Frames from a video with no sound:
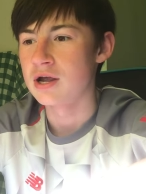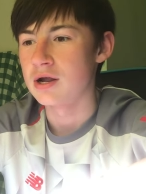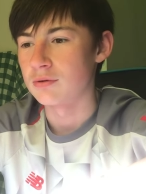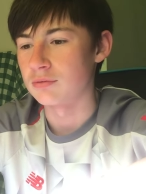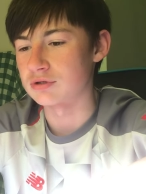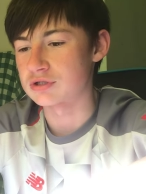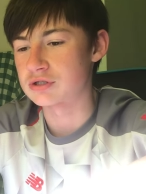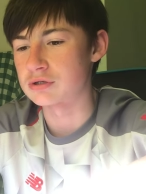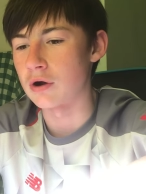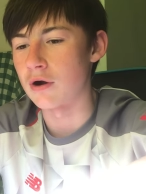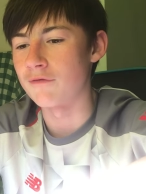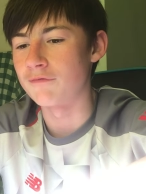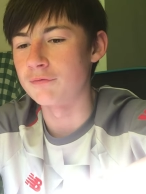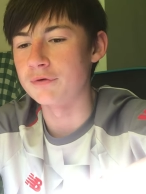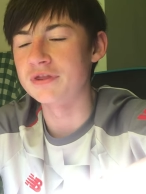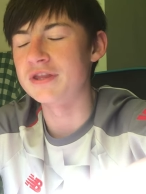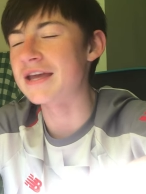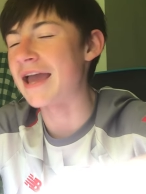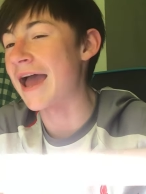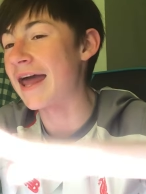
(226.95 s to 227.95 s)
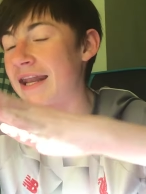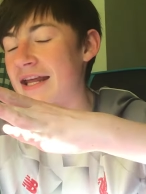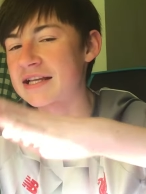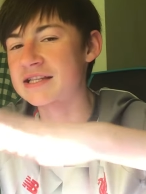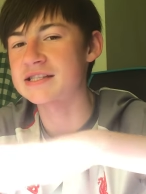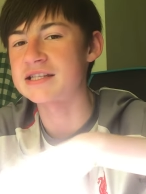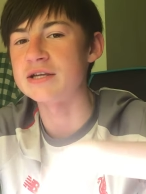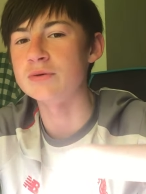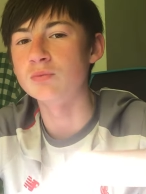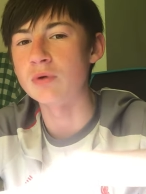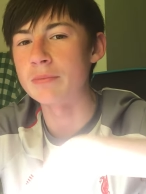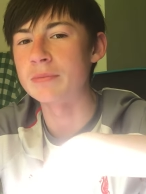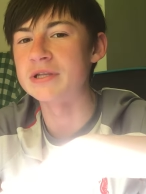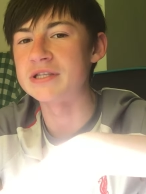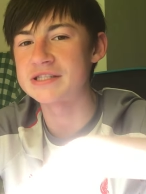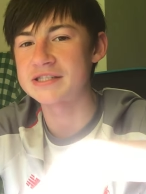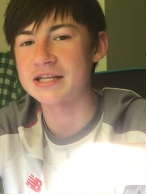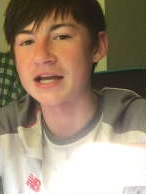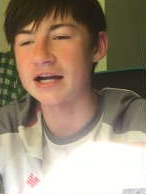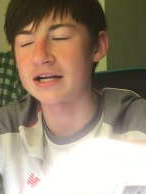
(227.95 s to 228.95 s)
We'll start off with the NXT
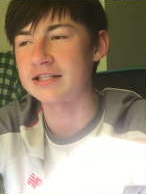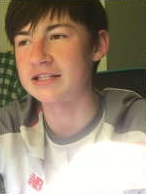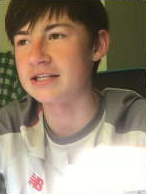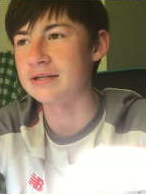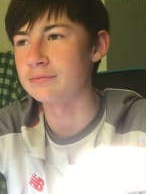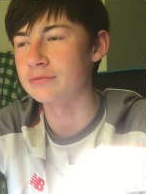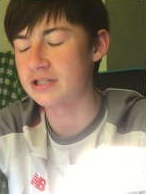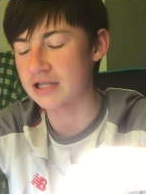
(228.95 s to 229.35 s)
Women's Tag Team